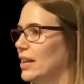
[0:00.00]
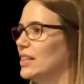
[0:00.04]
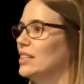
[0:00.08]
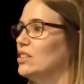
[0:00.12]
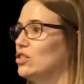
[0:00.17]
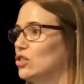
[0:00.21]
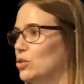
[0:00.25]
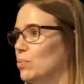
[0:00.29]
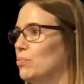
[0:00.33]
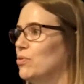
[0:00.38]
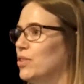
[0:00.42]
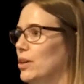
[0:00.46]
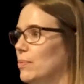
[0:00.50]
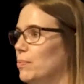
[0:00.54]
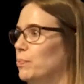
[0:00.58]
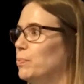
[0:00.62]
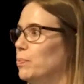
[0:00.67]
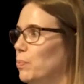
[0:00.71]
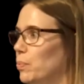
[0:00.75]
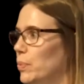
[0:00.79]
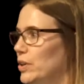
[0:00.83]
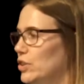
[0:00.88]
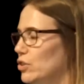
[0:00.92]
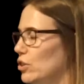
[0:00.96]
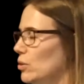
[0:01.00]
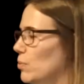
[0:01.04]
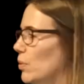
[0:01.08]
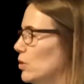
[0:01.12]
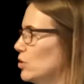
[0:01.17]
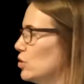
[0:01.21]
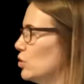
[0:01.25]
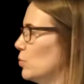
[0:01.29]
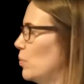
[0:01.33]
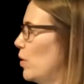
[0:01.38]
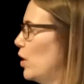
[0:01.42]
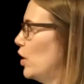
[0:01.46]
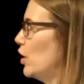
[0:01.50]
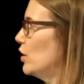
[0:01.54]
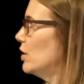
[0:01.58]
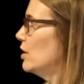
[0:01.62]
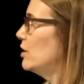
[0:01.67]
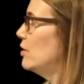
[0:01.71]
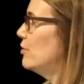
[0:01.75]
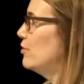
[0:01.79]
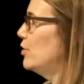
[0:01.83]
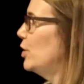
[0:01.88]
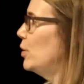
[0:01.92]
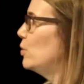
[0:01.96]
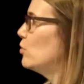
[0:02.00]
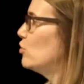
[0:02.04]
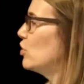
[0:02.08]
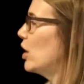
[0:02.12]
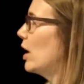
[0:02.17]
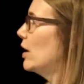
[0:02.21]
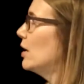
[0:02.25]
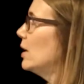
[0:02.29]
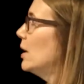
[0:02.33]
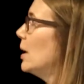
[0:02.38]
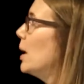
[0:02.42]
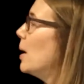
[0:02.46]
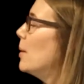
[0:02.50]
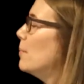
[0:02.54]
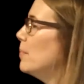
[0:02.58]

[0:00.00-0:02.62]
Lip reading: That is something we do want to work on in the future.